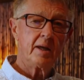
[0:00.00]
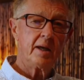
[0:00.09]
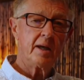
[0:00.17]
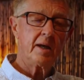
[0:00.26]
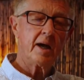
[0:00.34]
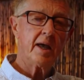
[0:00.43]

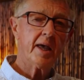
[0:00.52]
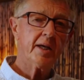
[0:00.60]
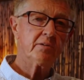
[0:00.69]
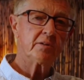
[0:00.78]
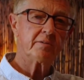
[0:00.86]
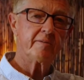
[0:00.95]
and I had
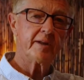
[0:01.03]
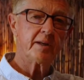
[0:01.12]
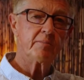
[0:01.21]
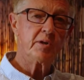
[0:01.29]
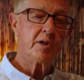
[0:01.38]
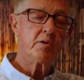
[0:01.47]
to develop
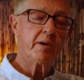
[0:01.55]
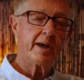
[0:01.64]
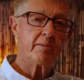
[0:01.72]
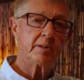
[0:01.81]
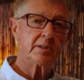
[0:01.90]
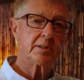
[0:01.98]
new
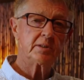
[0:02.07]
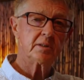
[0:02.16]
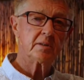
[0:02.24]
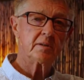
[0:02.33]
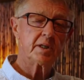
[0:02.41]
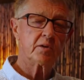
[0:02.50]
habits
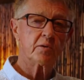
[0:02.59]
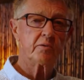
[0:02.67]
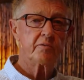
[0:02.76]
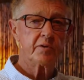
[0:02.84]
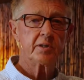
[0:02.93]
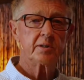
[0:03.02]
that
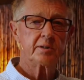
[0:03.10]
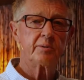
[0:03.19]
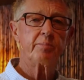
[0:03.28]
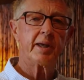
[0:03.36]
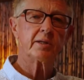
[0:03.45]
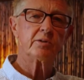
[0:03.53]
converted it
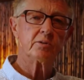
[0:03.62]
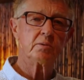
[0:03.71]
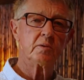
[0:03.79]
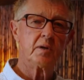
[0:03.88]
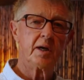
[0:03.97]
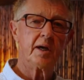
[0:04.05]
back to
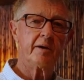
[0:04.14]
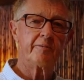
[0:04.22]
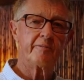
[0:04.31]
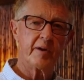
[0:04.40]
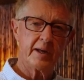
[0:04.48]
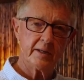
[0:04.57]
a
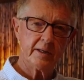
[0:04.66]
friend.